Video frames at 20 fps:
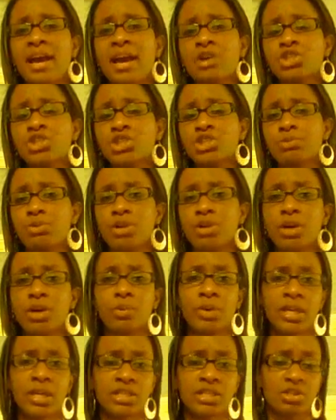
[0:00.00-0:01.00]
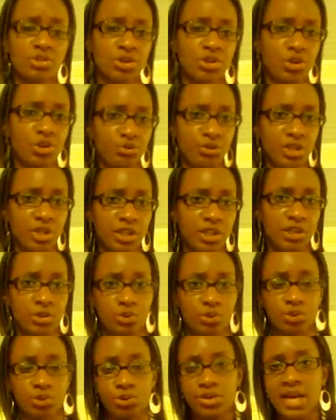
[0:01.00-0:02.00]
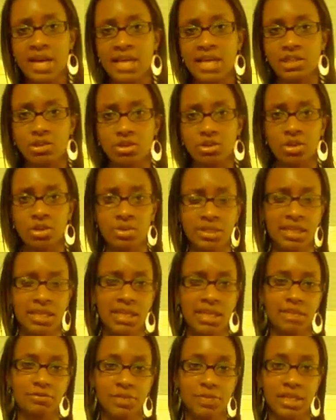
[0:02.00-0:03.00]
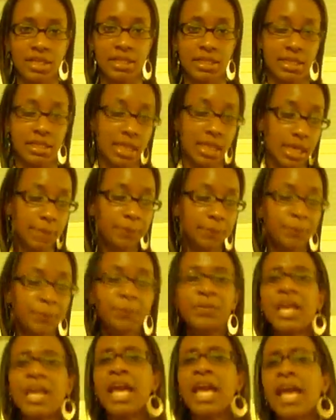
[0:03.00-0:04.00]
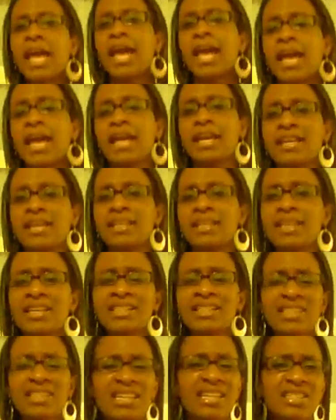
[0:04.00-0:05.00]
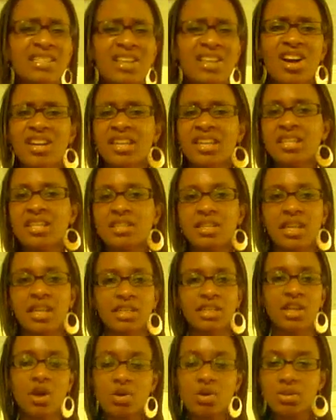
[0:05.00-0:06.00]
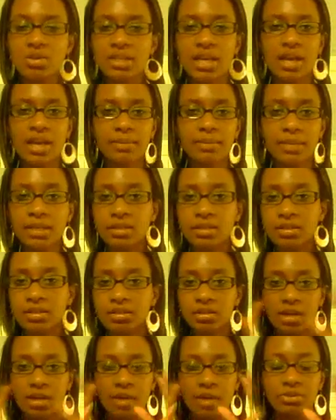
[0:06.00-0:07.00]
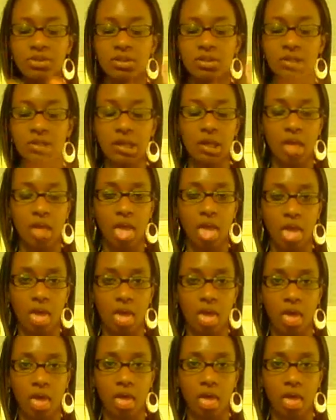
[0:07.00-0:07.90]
And how she broke up with Antonio Reed, who you guys don't know is Ella Reed's son. And then they start kissing. Like, the whole time, that I was just like, ugh.